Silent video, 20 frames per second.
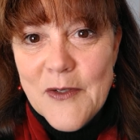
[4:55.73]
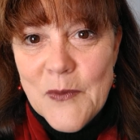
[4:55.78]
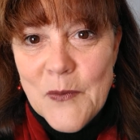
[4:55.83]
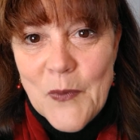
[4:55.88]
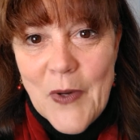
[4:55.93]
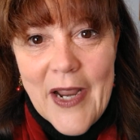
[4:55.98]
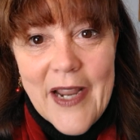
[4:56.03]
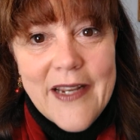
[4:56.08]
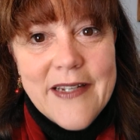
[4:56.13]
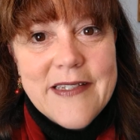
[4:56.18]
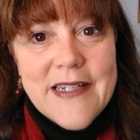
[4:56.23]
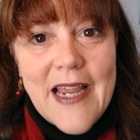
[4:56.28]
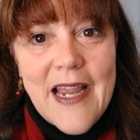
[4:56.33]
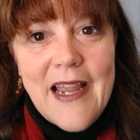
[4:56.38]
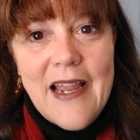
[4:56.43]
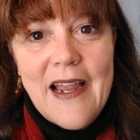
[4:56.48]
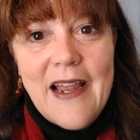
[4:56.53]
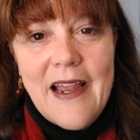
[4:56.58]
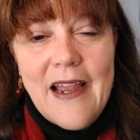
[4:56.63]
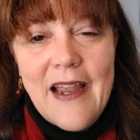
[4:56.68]
write
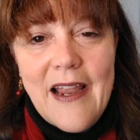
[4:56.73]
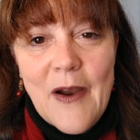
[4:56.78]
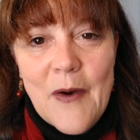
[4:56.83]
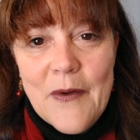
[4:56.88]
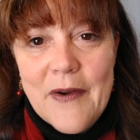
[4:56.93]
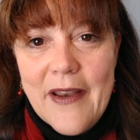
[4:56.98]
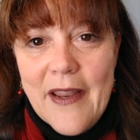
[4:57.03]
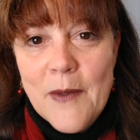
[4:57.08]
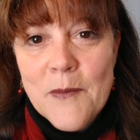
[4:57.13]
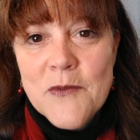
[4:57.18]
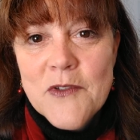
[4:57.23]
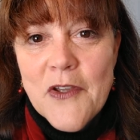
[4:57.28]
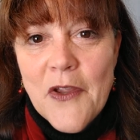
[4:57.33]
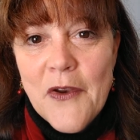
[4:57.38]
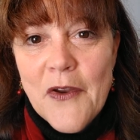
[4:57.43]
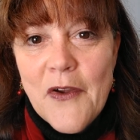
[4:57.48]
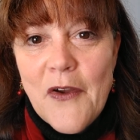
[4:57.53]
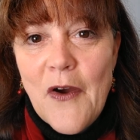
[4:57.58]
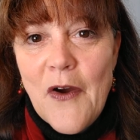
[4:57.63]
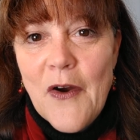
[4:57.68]
our names
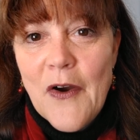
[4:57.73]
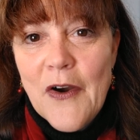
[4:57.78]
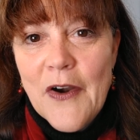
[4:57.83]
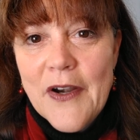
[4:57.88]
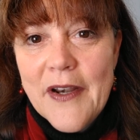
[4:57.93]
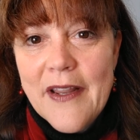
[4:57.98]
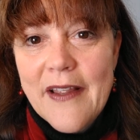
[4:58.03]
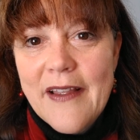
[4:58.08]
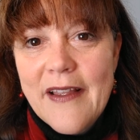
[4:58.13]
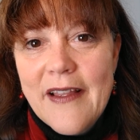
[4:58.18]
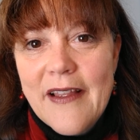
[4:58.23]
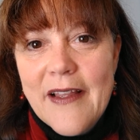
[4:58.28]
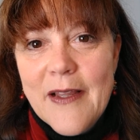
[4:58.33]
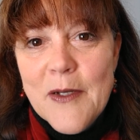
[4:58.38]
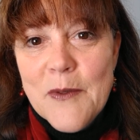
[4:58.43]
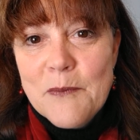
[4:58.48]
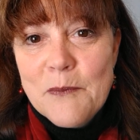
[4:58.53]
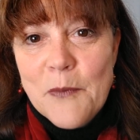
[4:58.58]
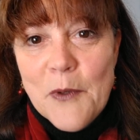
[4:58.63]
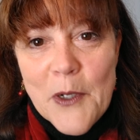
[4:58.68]
on a card,
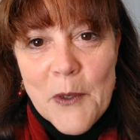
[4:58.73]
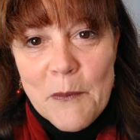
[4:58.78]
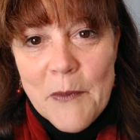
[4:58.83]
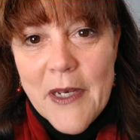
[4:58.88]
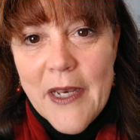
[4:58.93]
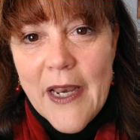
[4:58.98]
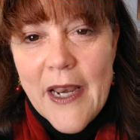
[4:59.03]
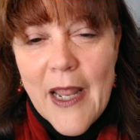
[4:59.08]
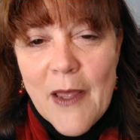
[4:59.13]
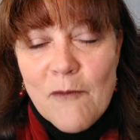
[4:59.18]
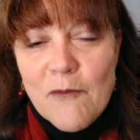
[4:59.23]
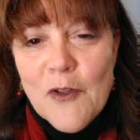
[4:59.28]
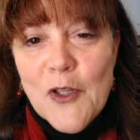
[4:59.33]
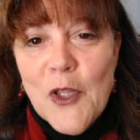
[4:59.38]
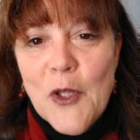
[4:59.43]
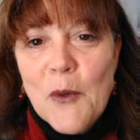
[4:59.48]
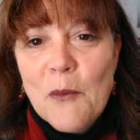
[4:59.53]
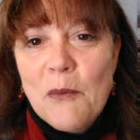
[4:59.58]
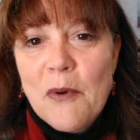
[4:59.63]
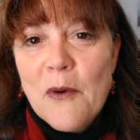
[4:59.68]
put them in an
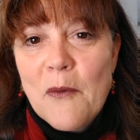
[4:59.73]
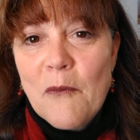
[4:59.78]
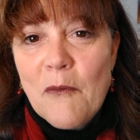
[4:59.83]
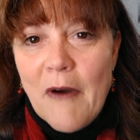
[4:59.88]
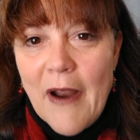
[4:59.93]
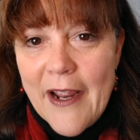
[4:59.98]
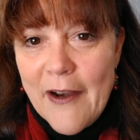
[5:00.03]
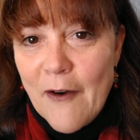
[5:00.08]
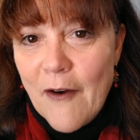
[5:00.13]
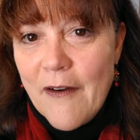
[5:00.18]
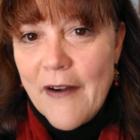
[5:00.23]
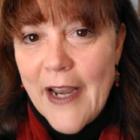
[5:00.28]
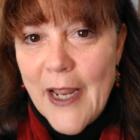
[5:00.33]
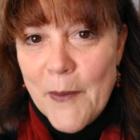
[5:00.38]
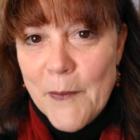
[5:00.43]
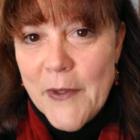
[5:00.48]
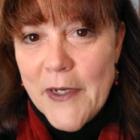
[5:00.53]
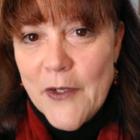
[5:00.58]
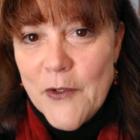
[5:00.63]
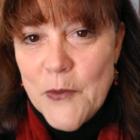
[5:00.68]
envelope, write our
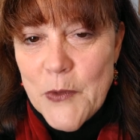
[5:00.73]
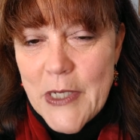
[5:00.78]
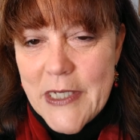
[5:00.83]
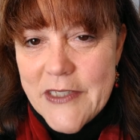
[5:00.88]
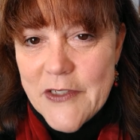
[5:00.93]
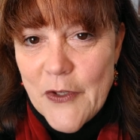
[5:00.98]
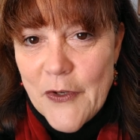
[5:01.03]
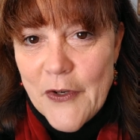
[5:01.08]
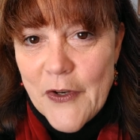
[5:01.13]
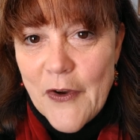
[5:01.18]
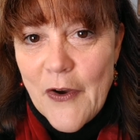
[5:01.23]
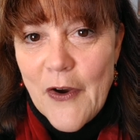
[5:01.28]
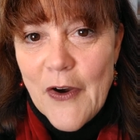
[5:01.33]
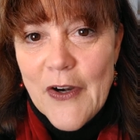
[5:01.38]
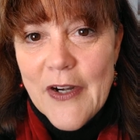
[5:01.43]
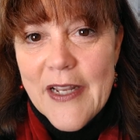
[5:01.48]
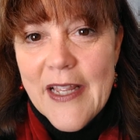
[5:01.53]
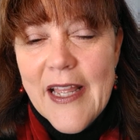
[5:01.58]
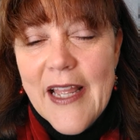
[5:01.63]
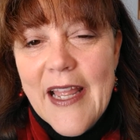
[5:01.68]
name and address on a
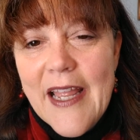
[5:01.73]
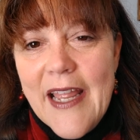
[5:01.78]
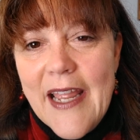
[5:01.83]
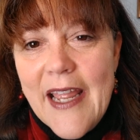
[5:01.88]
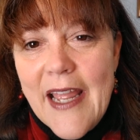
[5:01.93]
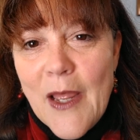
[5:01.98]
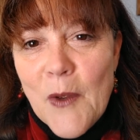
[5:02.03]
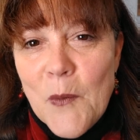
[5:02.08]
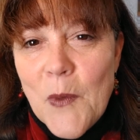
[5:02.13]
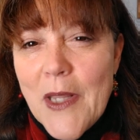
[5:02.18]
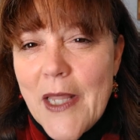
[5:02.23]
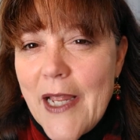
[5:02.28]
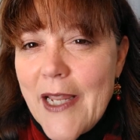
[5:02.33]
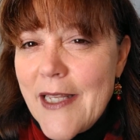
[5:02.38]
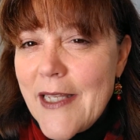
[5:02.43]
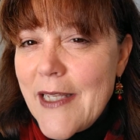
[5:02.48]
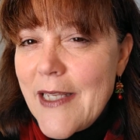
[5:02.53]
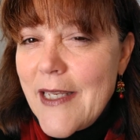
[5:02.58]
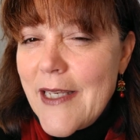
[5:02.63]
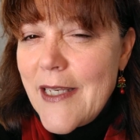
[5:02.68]
card. And while
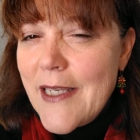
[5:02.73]
I